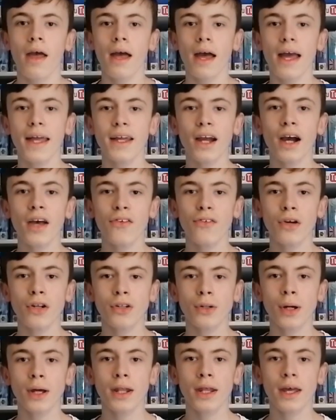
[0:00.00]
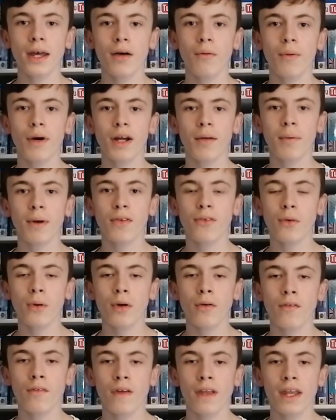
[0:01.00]
Hey guys, Richard here, welcome back to
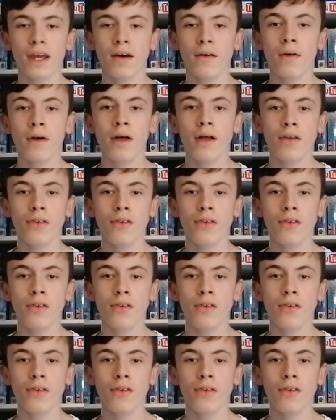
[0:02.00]
another video.